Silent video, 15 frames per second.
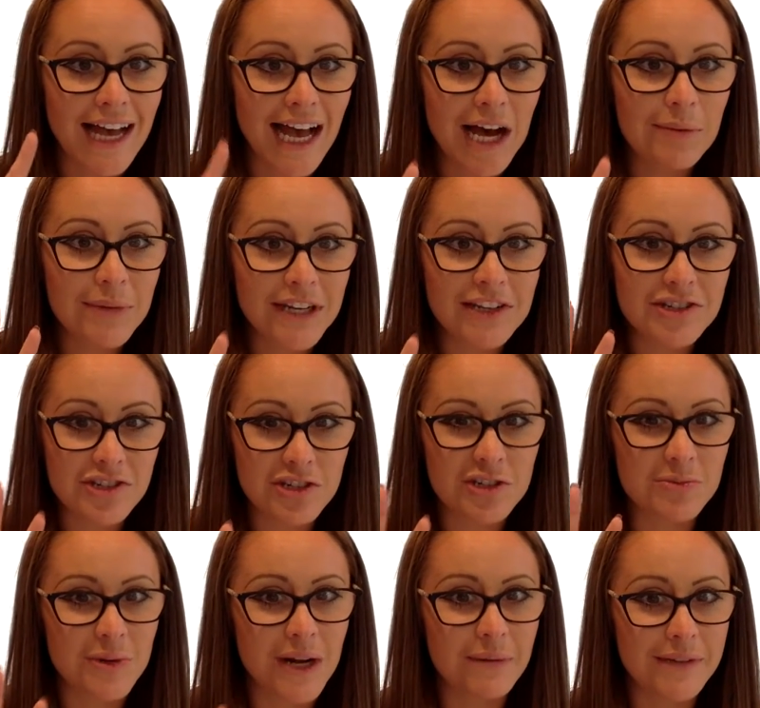how many should
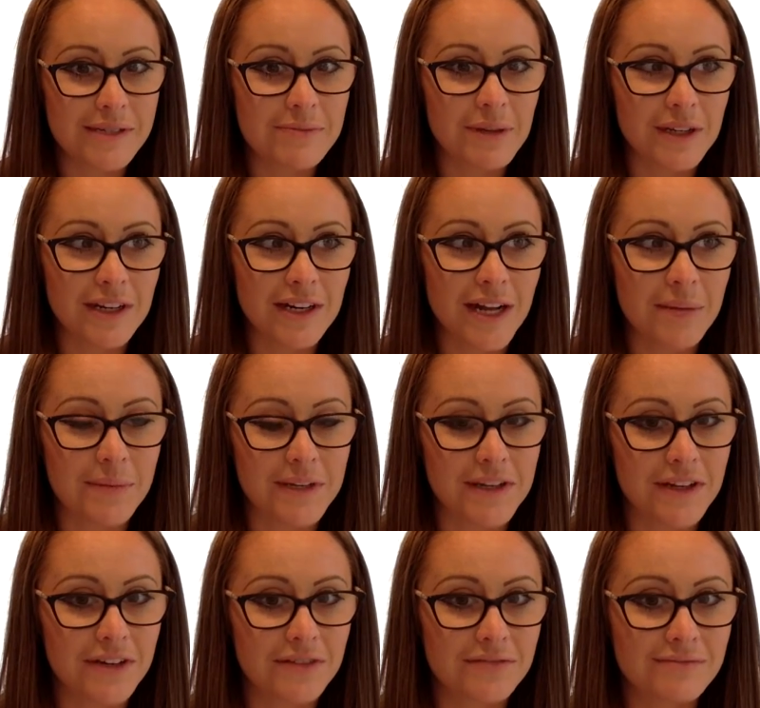you probably split it up
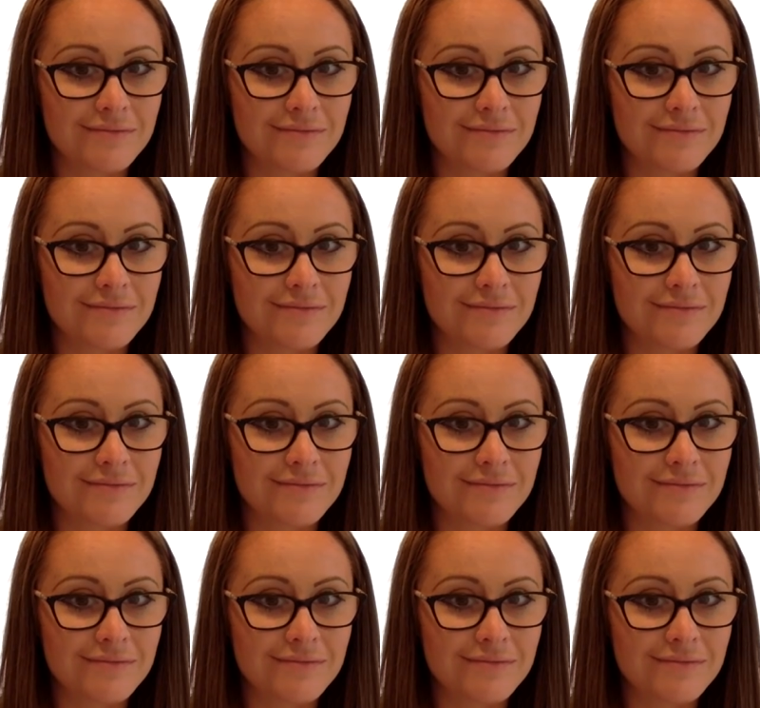into?